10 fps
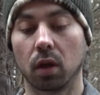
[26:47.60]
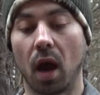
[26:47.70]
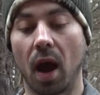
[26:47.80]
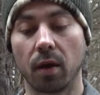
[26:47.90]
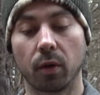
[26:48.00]

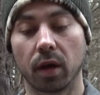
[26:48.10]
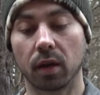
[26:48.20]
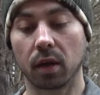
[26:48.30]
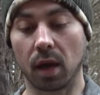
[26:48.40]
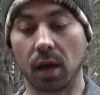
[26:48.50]

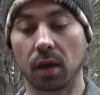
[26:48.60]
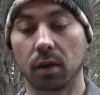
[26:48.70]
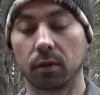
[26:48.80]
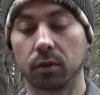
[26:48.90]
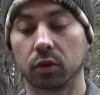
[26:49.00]
Highway
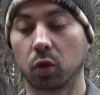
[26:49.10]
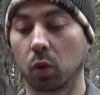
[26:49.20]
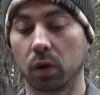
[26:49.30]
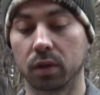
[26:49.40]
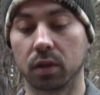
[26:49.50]
A
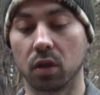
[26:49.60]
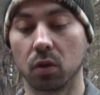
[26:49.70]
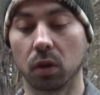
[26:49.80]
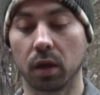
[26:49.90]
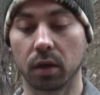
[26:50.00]
towards
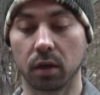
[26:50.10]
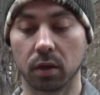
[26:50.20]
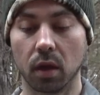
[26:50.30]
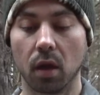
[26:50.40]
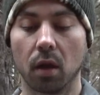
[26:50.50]
New
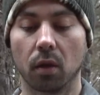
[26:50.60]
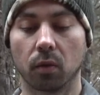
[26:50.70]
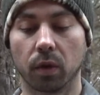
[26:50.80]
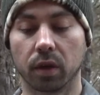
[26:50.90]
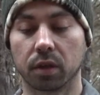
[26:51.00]
London,
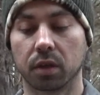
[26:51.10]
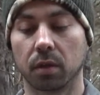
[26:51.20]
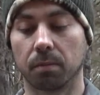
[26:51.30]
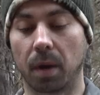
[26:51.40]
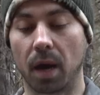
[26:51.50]
which
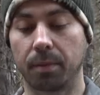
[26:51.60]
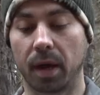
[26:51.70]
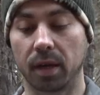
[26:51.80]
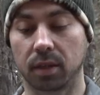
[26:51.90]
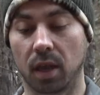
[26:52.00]

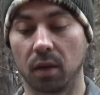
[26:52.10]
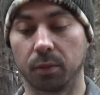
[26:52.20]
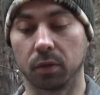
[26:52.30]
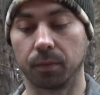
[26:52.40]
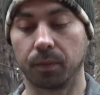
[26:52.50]
bypassed
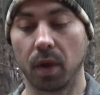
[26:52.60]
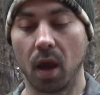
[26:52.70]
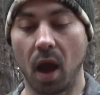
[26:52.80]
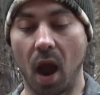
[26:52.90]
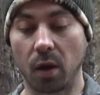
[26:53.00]
Hannibal.
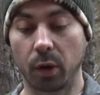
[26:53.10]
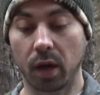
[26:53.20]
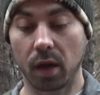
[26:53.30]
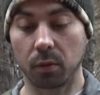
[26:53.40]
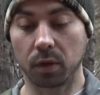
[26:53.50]

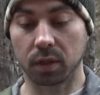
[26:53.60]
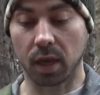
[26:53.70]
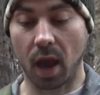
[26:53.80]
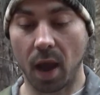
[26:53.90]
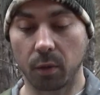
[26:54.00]
Highway A was
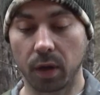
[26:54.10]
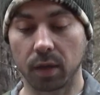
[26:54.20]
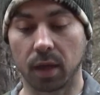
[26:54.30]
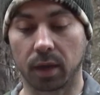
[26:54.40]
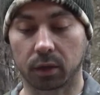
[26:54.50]
a highway
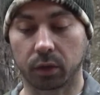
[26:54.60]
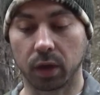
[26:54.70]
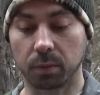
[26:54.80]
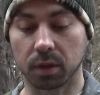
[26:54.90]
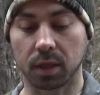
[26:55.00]
that
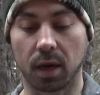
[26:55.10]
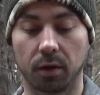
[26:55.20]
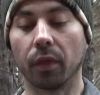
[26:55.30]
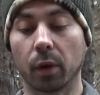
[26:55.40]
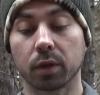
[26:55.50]
creeped us
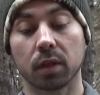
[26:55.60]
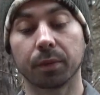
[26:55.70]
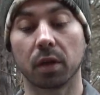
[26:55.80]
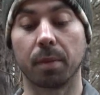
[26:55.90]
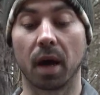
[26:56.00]
out. There was
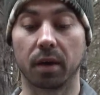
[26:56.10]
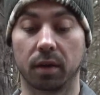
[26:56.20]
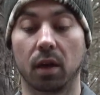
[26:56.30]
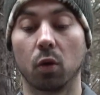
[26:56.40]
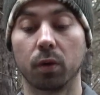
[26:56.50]
something about it
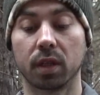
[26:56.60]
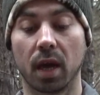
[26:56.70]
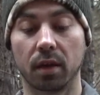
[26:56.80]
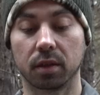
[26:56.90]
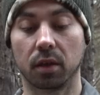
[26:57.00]
that always
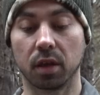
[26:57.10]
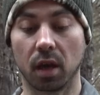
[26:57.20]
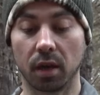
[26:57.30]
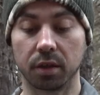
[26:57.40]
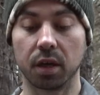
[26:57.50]
had us on the
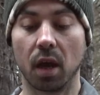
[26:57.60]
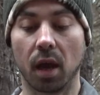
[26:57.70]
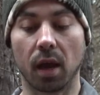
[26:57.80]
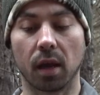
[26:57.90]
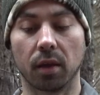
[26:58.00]
edge,
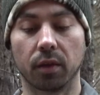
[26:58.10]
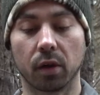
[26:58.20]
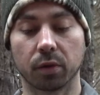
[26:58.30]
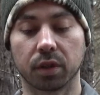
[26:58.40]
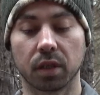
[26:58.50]
and
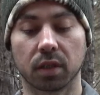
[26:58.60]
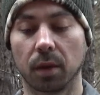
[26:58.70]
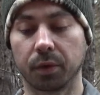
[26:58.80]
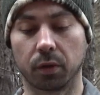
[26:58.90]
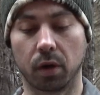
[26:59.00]
there was just
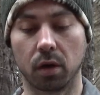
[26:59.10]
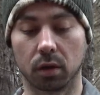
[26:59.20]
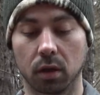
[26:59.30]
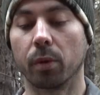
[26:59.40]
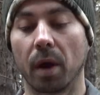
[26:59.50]
something
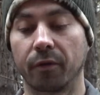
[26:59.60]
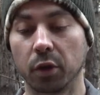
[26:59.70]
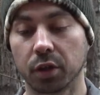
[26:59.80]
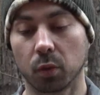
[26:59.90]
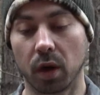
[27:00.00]
wrong. When my
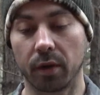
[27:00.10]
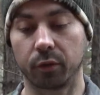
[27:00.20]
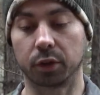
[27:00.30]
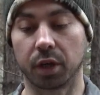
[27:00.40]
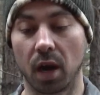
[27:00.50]
future wife
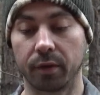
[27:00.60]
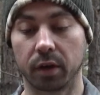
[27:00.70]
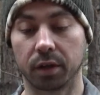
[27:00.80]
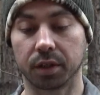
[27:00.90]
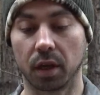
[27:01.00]
would drive it
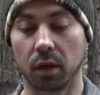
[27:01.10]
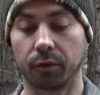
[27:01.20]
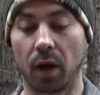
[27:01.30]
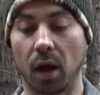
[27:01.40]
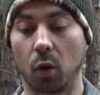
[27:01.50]

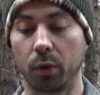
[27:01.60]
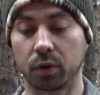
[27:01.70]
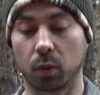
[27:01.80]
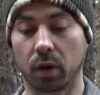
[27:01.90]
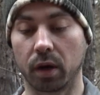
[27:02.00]
herself, I
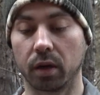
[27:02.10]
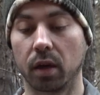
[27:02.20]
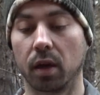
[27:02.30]
always worried